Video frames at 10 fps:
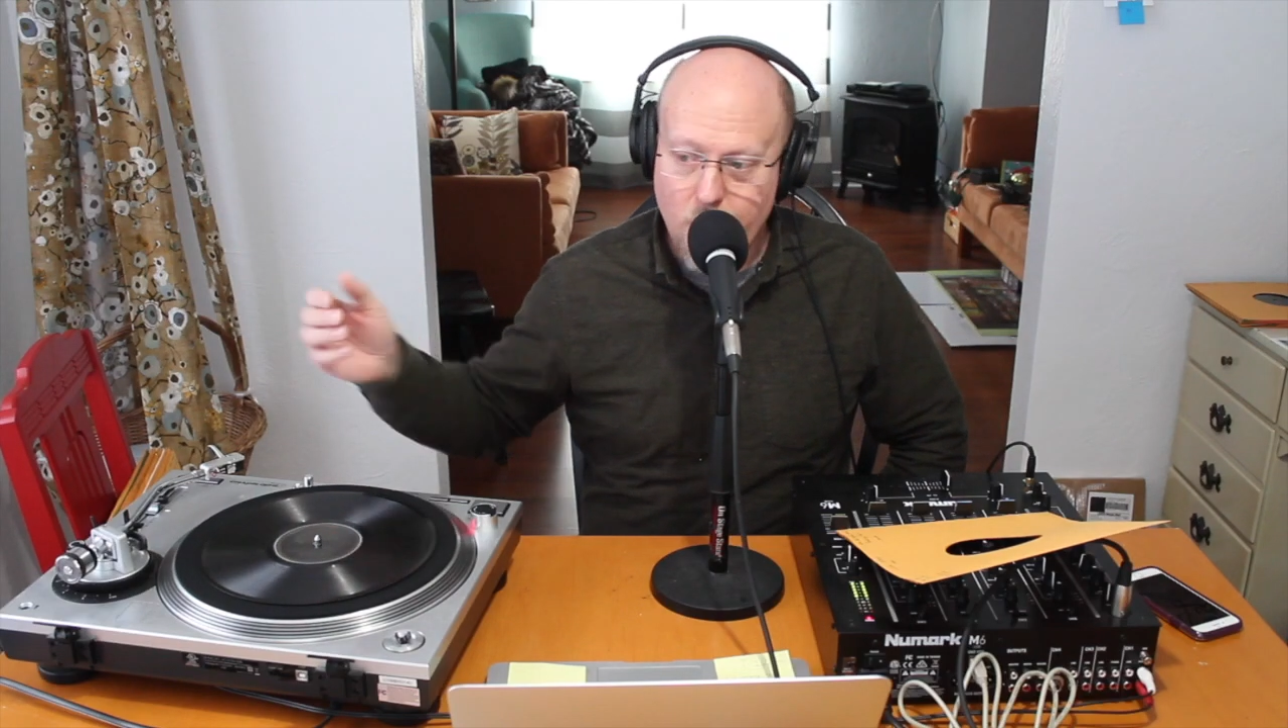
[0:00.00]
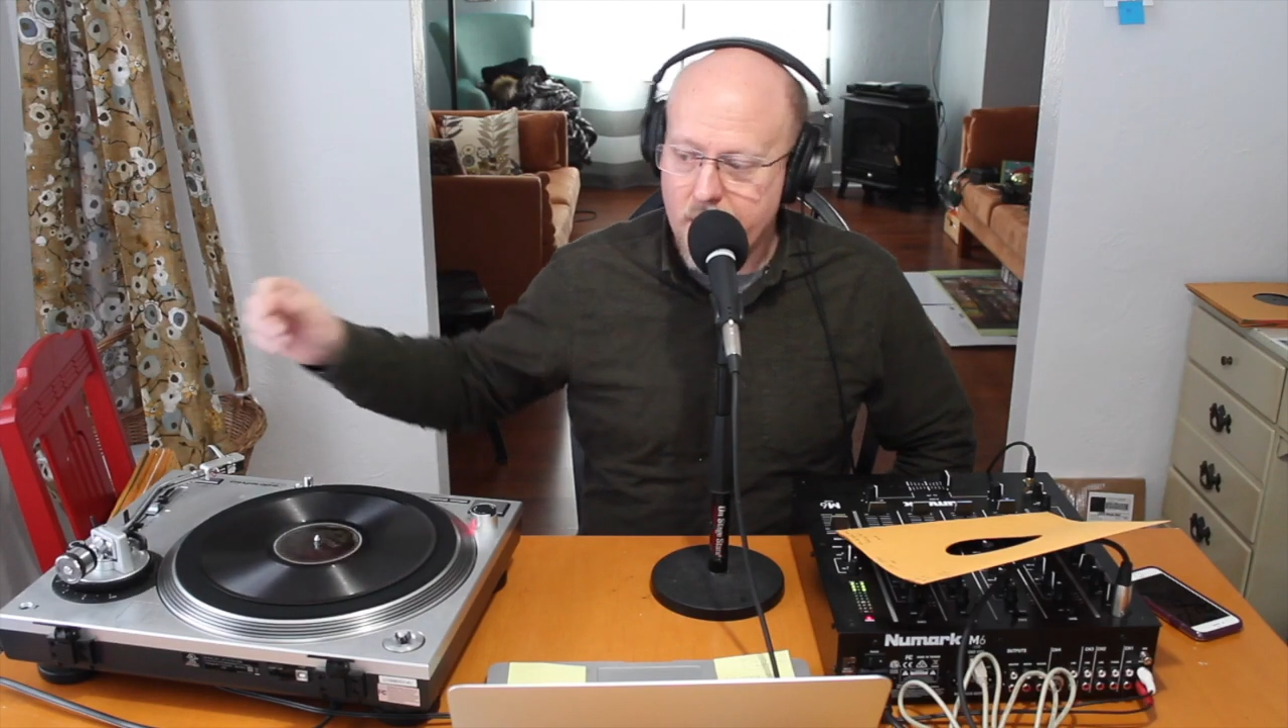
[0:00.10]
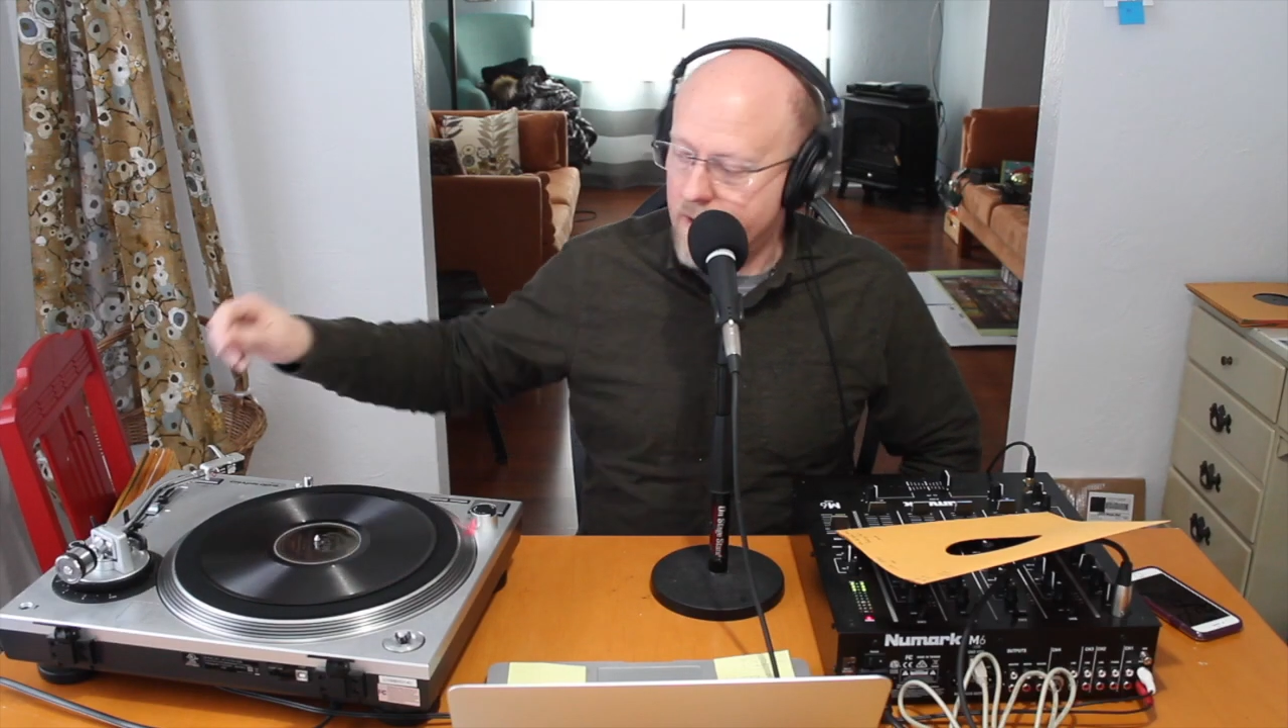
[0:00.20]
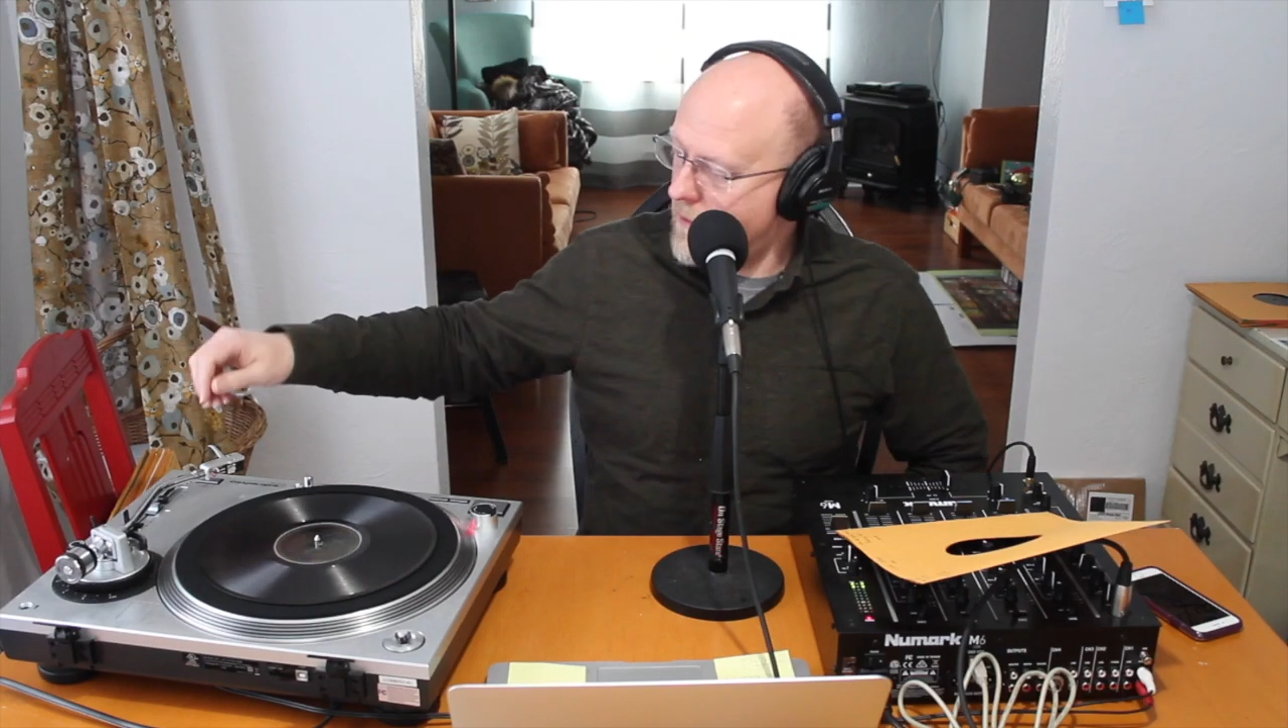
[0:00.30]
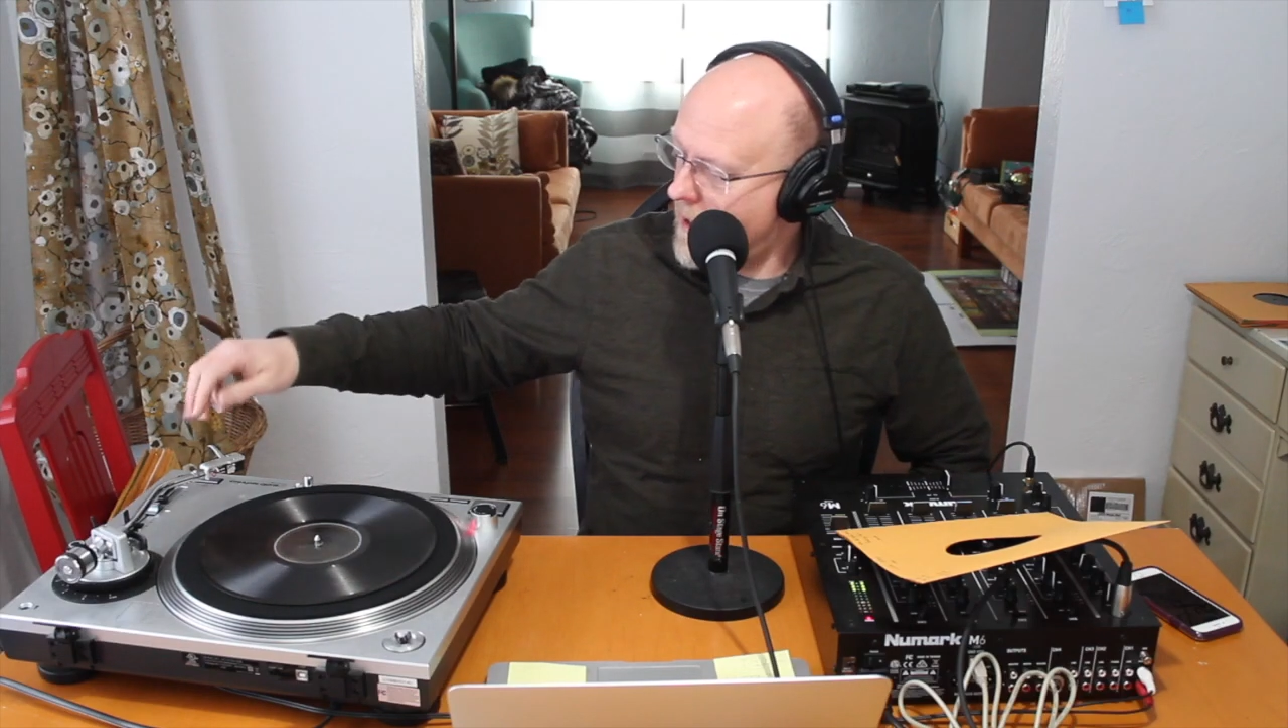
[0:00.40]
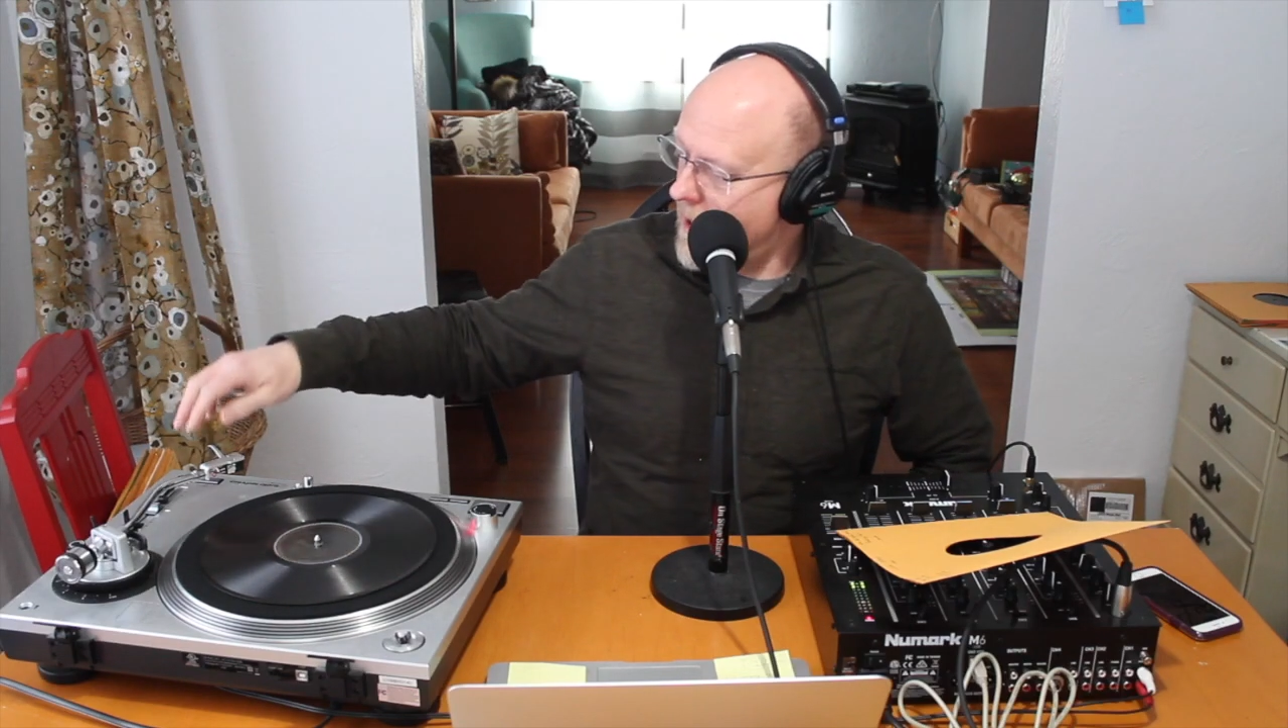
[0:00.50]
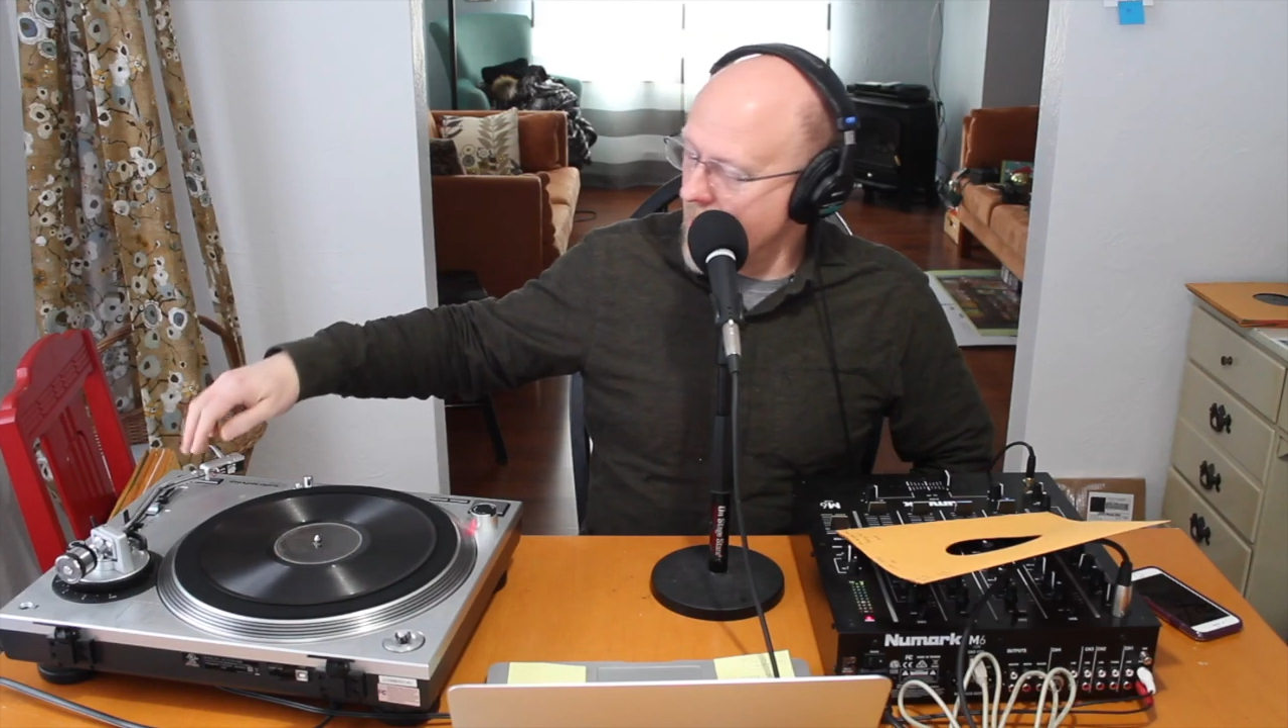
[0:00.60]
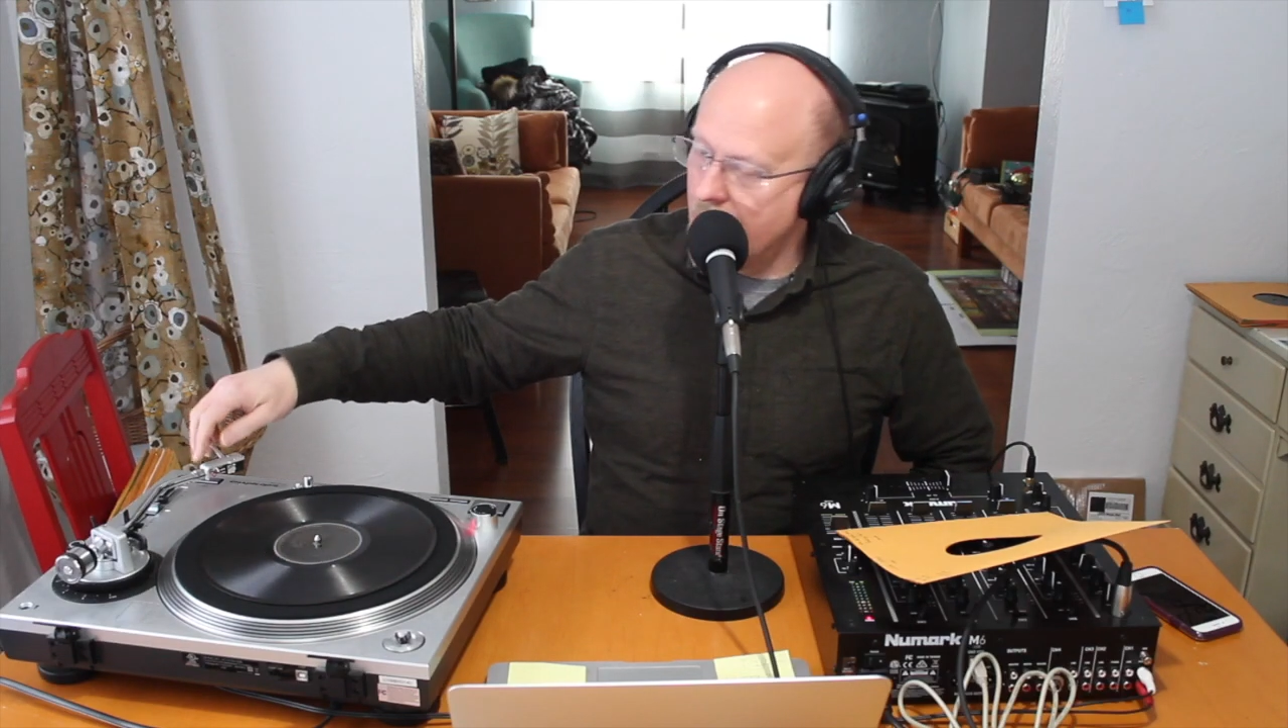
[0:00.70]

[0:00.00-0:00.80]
orchestra.